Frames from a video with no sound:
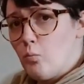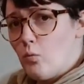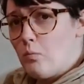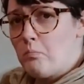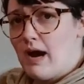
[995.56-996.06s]

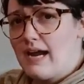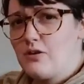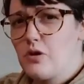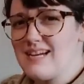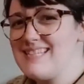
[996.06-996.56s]
my
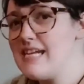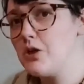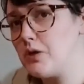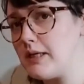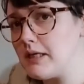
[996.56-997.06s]

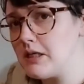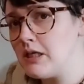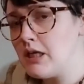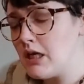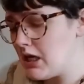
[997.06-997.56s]
criteria
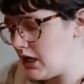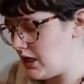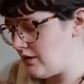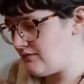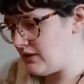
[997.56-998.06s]
of
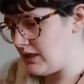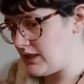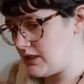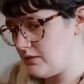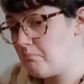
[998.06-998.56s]

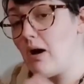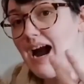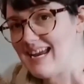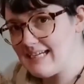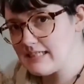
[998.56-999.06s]

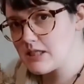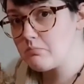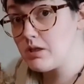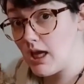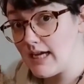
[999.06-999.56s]
buying
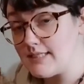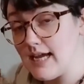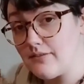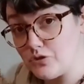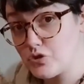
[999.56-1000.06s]
supplies at
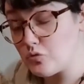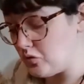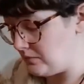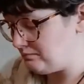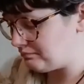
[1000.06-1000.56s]
the store.
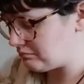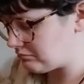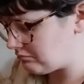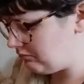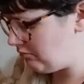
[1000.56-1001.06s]

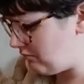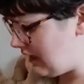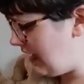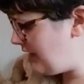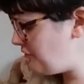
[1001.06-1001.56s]
I
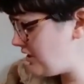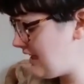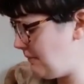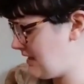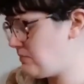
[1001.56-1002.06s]
usually get my
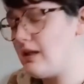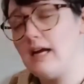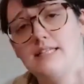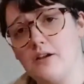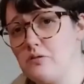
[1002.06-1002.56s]
supplies. I
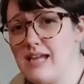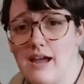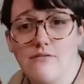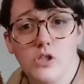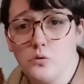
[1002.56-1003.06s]
only have a
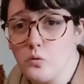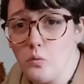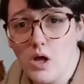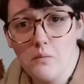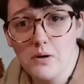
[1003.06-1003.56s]
local
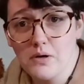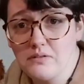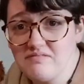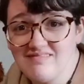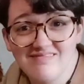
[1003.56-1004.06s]
Walmart.
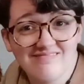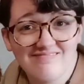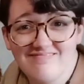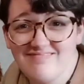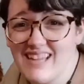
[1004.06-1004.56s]

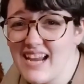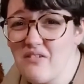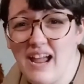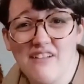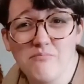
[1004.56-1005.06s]
I don't
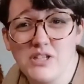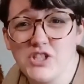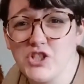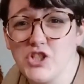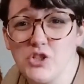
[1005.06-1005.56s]
have much to
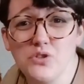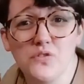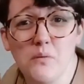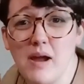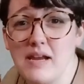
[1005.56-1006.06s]
choose from.
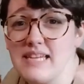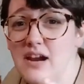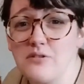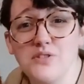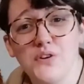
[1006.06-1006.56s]
My town is
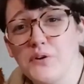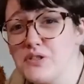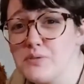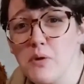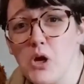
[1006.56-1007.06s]
very
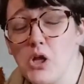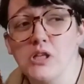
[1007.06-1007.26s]
small.